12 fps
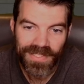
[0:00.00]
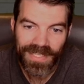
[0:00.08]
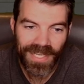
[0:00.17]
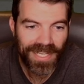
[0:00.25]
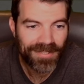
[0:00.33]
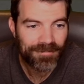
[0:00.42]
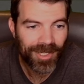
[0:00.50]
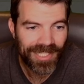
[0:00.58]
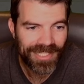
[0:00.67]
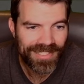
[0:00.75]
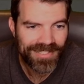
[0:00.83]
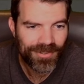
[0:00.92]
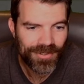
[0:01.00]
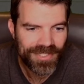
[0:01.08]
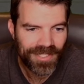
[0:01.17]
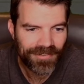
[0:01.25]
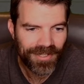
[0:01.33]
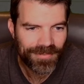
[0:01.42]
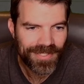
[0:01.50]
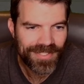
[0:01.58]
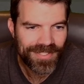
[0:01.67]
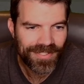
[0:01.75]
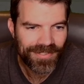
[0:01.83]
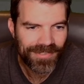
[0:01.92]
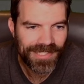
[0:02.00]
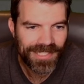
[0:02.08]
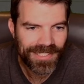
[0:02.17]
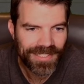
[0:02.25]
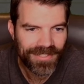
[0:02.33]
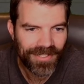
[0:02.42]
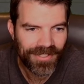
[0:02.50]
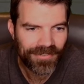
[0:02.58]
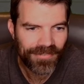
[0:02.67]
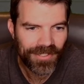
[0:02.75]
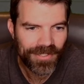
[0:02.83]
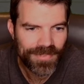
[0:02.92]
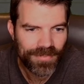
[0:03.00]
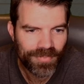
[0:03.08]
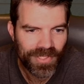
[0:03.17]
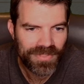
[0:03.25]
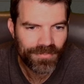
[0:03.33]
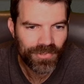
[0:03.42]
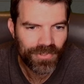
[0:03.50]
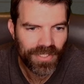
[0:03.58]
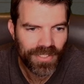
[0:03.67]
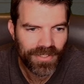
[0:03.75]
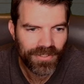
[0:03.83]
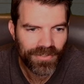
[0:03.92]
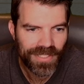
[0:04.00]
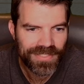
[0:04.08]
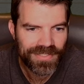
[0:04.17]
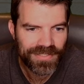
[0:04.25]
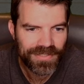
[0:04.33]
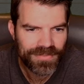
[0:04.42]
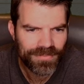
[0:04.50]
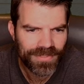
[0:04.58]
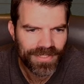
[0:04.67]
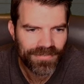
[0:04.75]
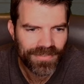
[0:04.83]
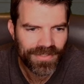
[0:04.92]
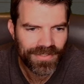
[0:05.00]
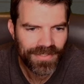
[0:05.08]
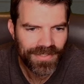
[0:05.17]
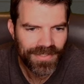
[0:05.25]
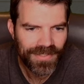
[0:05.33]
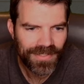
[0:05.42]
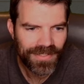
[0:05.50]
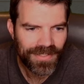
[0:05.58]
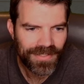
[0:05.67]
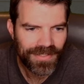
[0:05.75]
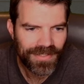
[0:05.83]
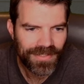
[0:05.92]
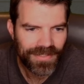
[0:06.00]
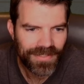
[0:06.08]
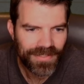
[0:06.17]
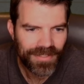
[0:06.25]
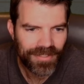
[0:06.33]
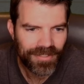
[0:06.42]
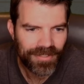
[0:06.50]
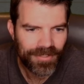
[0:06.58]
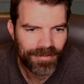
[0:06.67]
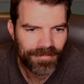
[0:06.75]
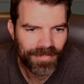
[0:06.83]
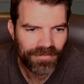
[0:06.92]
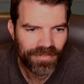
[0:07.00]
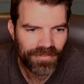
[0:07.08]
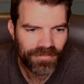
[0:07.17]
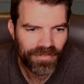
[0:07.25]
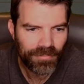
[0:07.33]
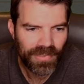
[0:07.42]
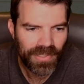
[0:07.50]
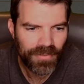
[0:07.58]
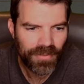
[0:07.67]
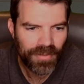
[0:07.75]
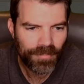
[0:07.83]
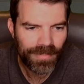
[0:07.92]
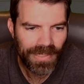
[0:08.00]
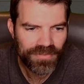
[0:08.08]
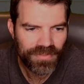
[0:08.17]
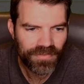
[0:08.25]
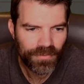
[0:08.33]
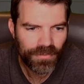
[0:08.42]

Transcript: yeah, we got lots of cool stuff coming. So uh, in the heart of autumn's embrace, moonlight caresses, whatever um, event for bountiful